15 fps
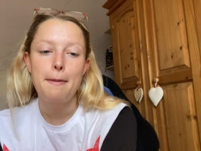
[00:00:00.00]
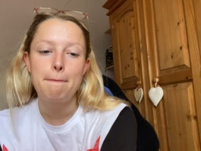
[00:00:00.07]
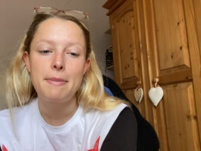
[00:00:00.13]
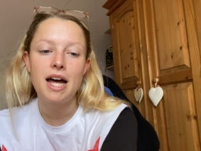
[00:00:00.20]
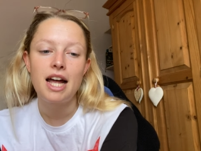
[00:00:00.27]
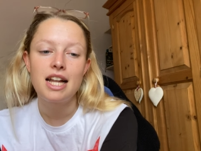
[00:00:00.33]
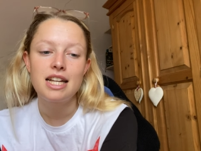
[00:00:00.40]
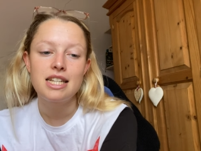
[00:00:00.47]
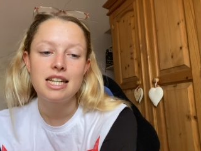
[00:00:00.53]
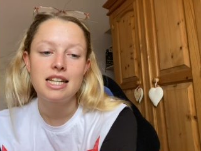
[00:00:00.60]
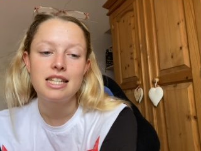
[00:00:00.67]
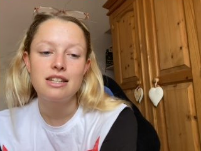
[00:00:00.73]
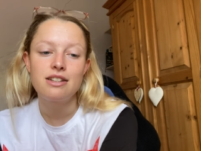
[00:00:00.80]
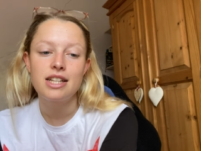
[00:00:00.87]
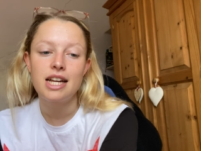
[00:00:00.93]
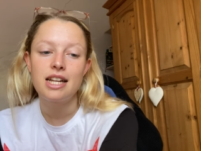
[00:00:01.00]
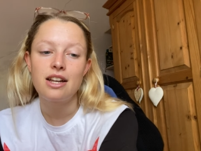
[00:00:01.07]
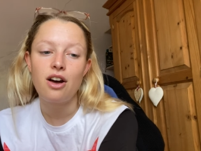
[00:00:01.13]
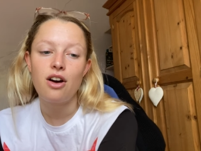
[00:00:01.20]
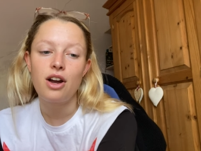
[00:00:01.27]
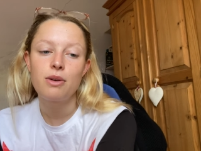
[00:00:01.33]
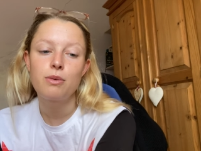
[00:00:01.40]
but until then
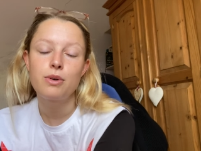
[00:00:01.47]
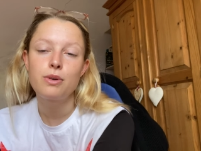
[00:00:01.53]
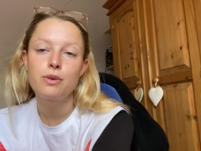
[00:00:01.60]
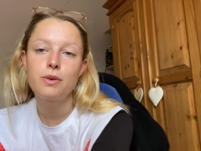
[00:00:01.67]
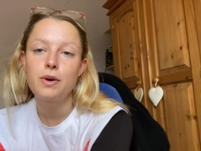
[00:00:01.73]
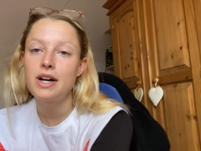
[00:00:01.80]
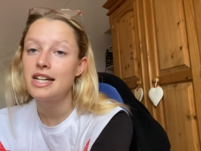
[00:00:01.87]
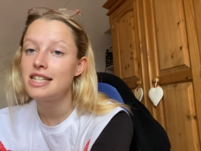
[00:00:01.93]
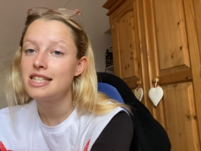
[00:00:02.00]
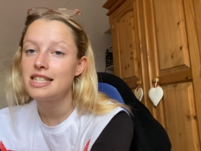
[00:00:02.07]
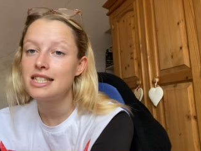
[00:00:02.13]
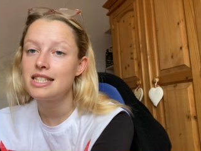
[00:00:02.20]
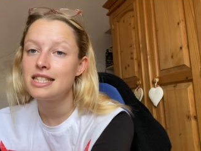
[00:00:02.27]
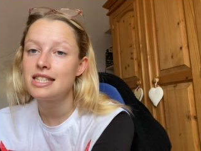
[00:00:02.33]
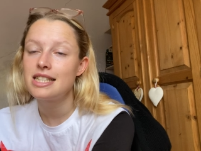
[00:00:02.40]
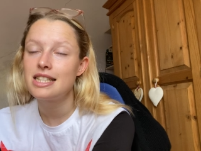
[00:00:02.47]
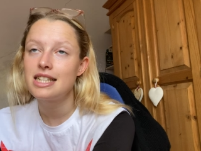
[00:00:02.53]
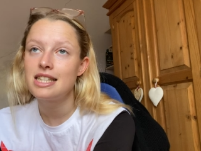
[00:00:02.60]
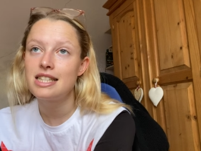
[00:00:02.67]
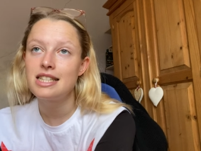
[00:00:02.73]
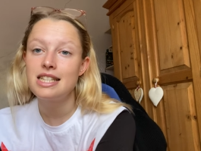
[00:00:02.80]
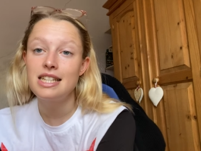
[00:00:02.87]
I will
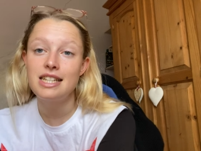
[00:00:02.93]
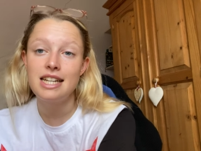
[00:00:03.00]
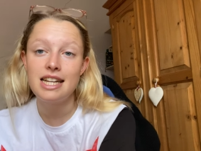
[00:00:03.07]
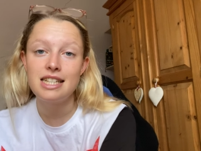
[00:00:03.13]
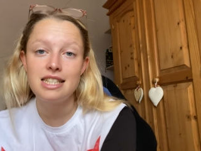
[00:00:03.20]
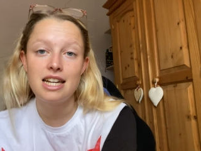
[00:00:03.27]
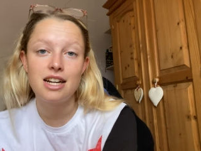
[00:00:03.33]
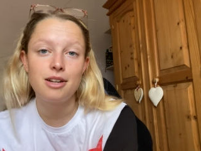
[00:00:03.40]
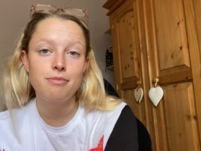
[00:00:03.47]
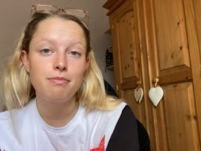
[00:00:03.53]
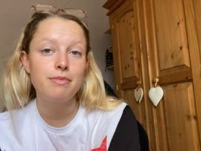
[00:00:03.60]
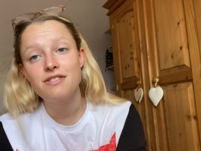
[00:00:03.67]
see you next time.